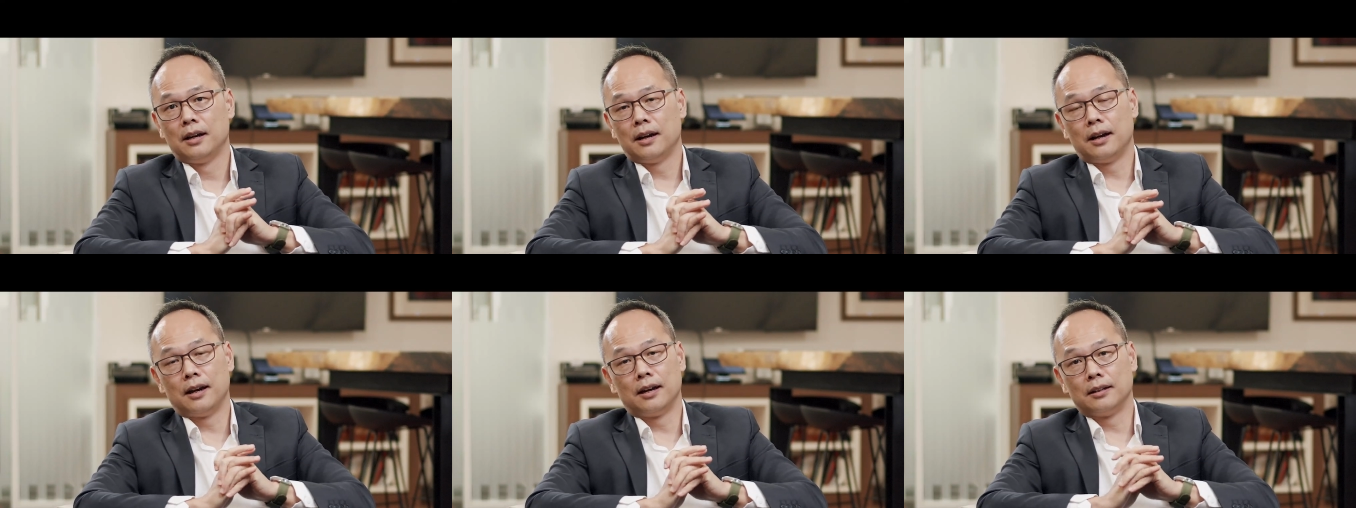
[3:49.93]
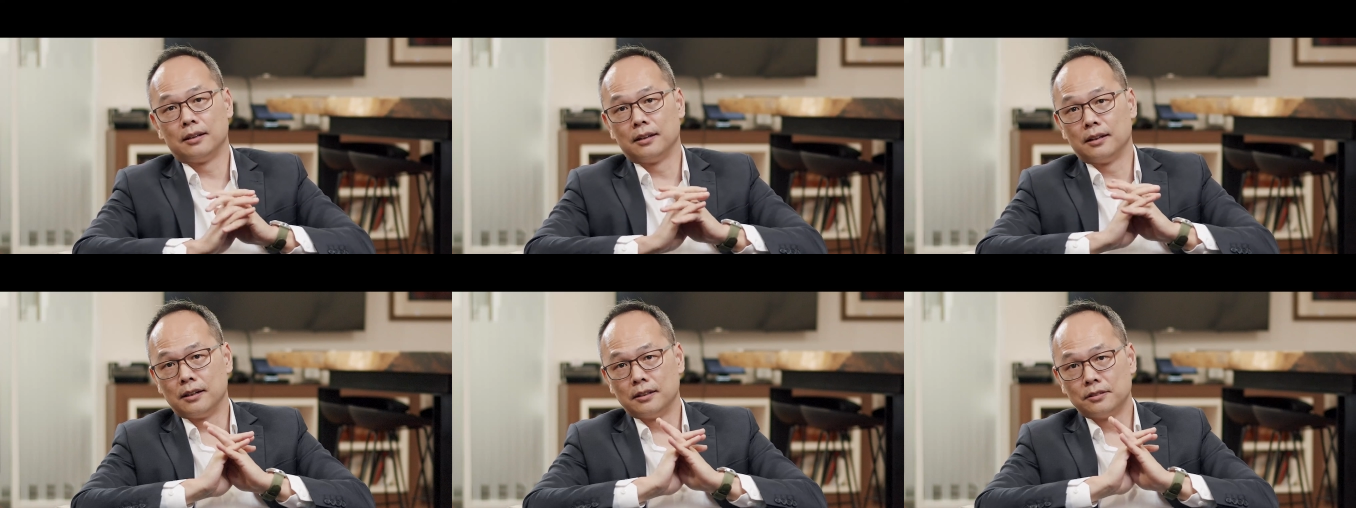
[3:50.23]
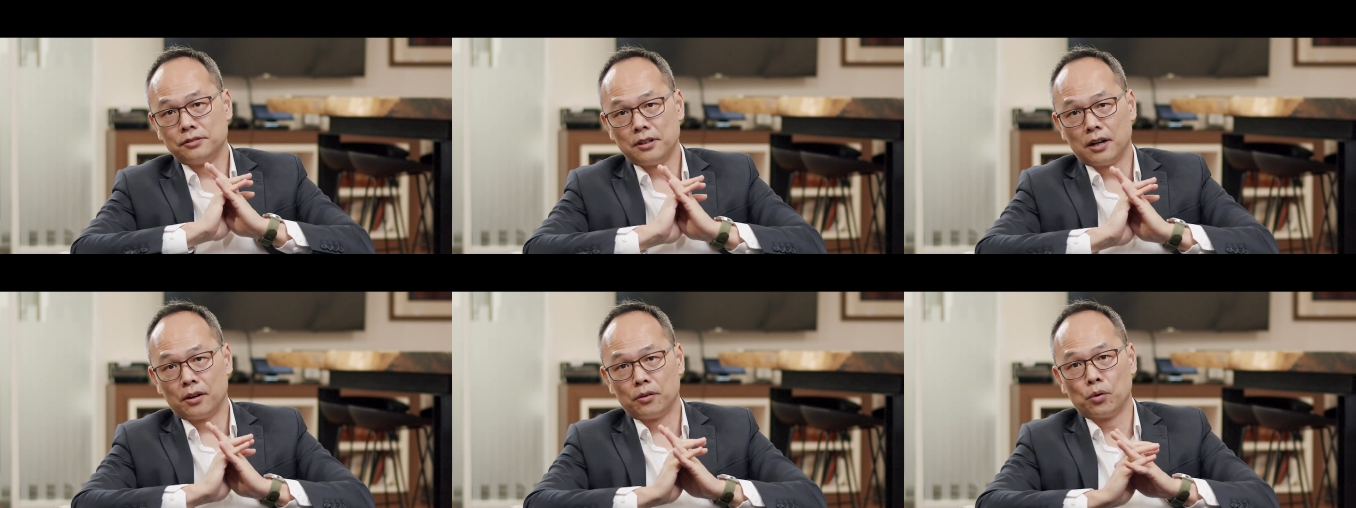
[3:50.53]
and it
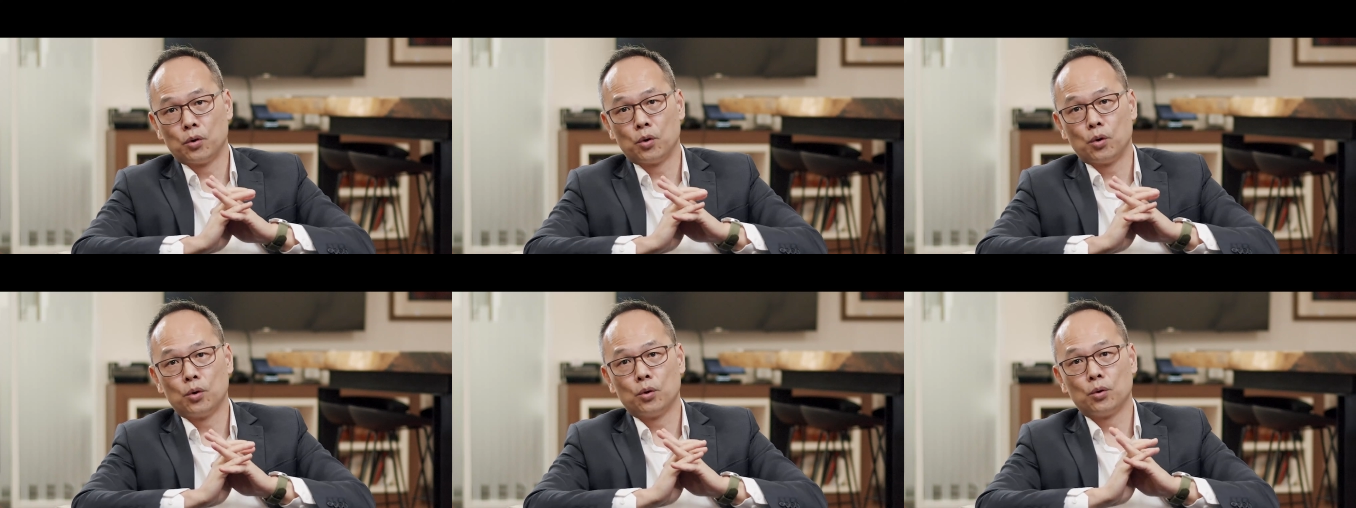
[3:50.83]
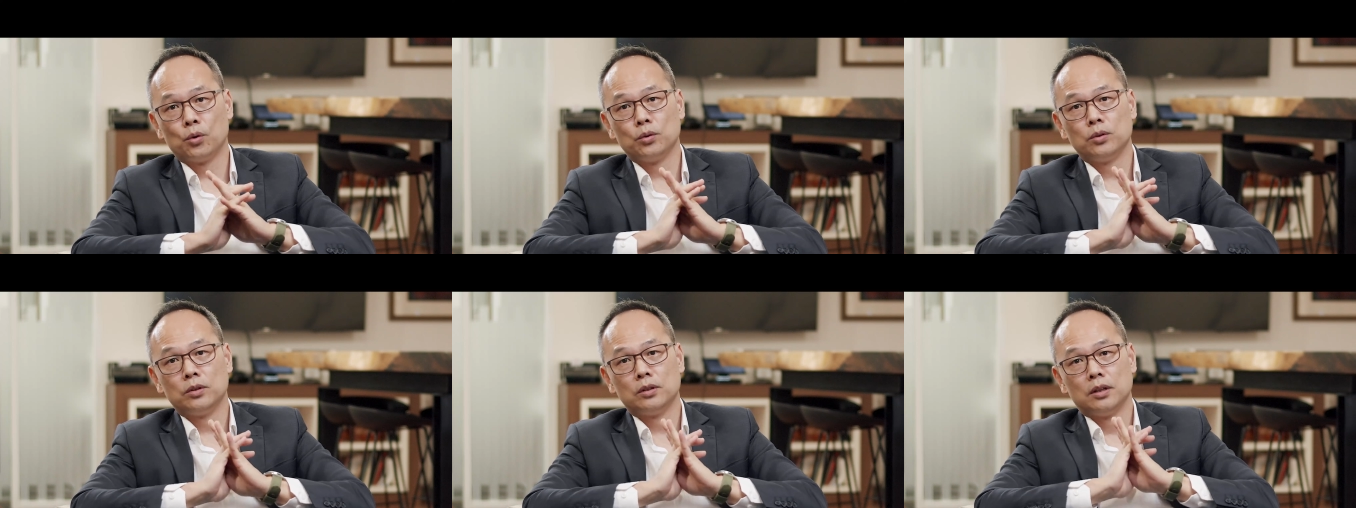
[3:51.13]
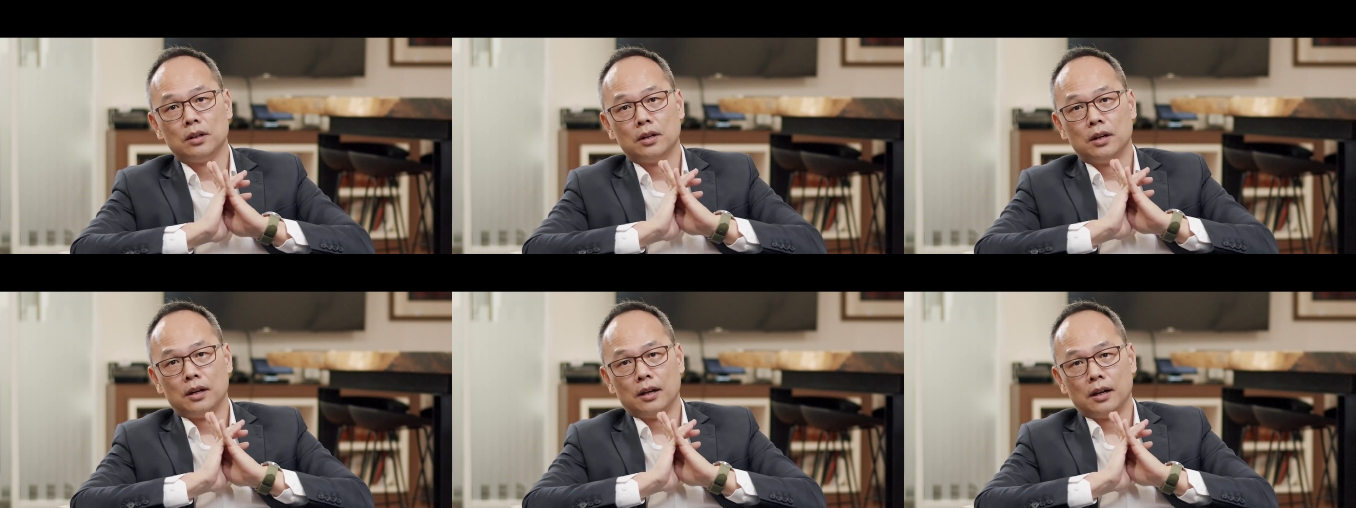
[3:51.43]
is their role
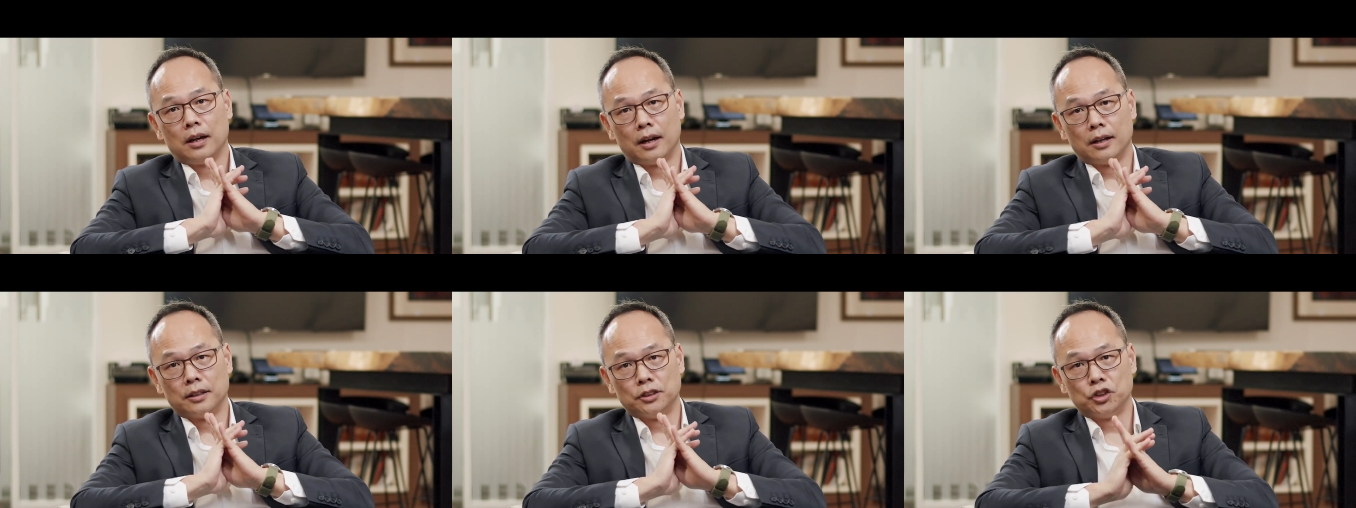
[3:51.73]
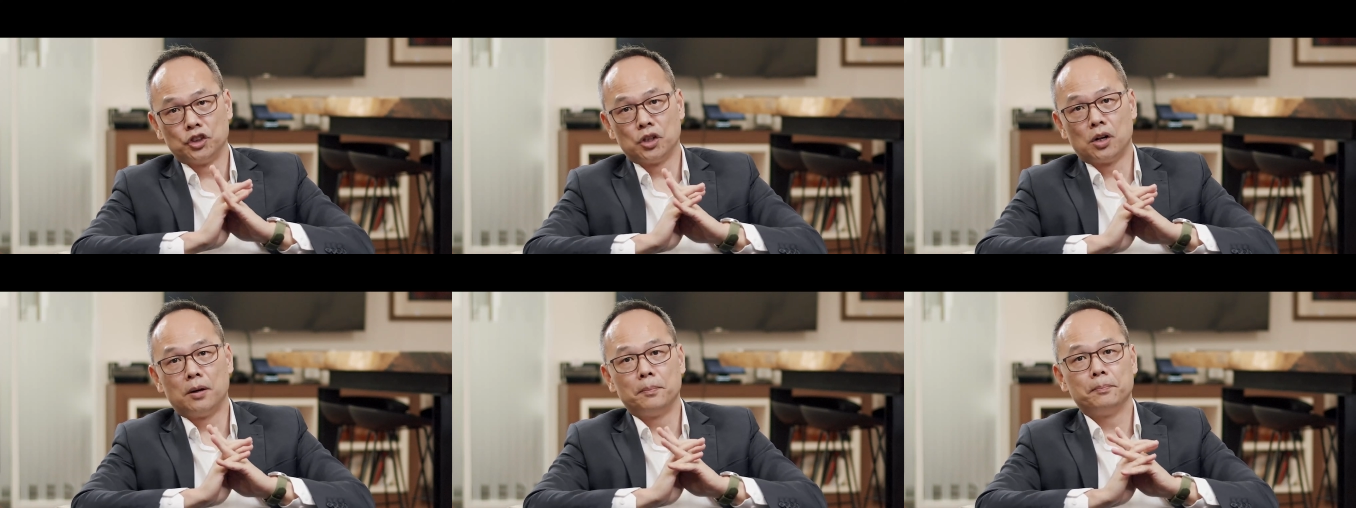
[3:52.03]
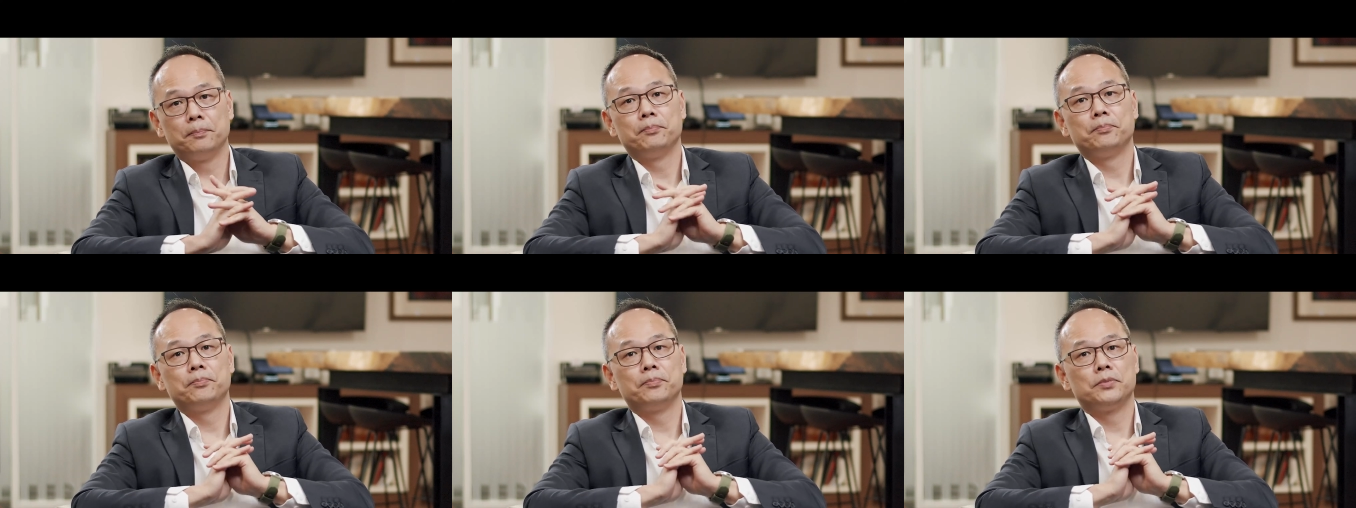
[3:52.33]
and job
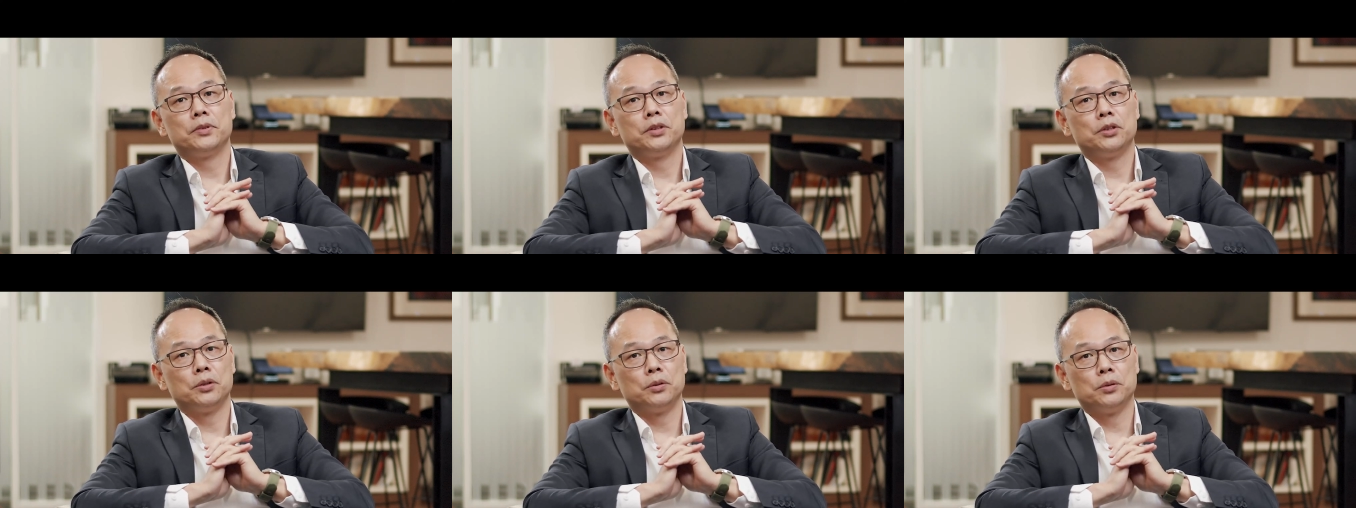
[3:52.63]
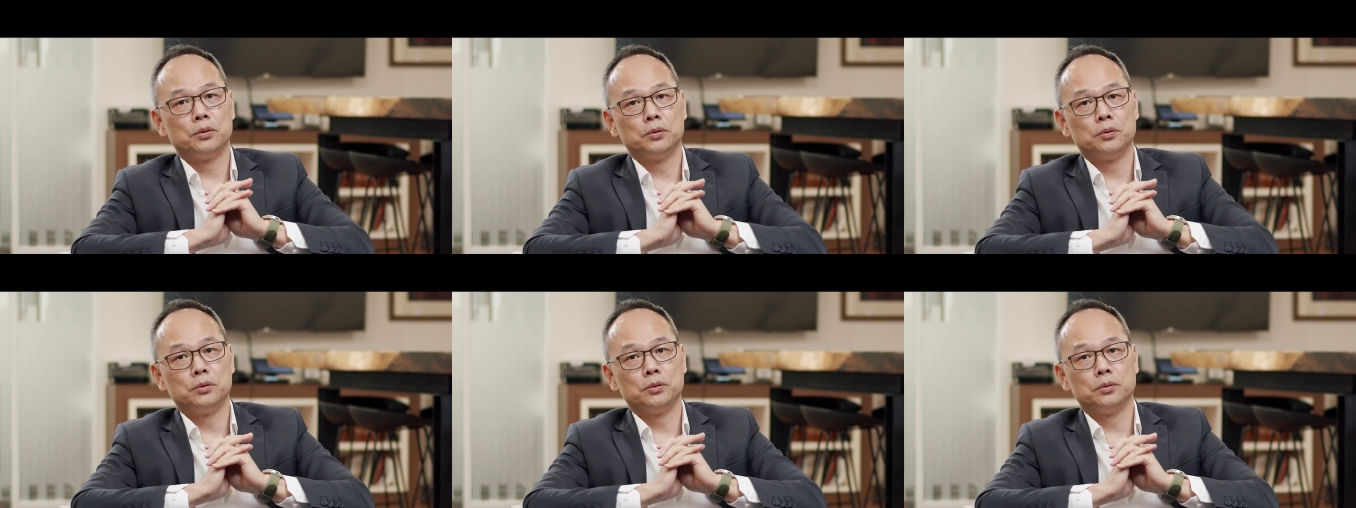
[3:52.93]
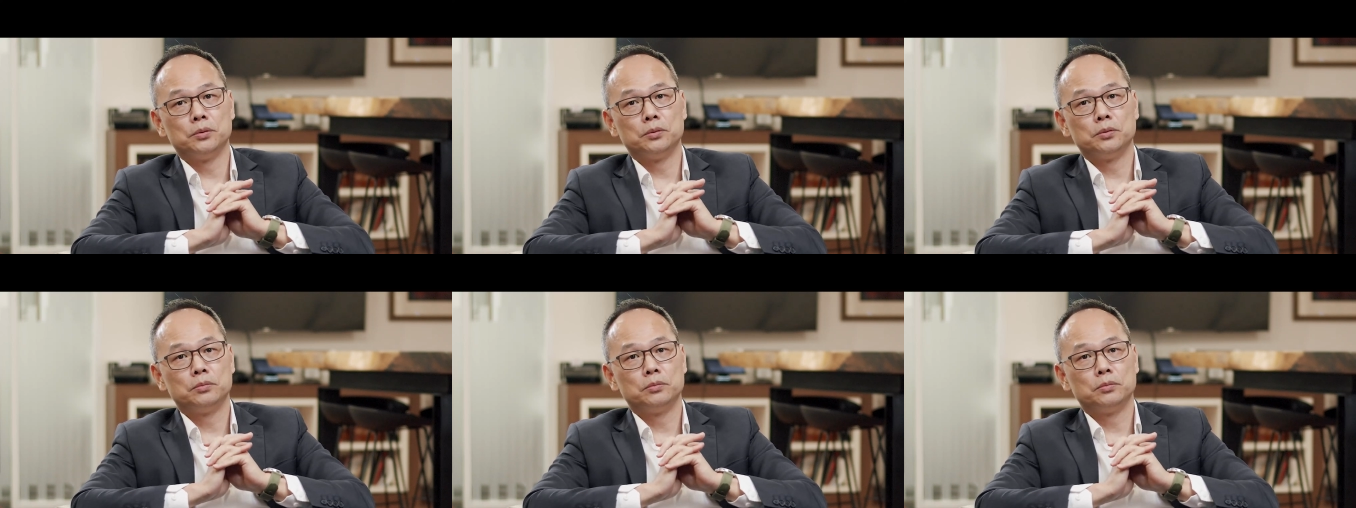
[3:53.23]
to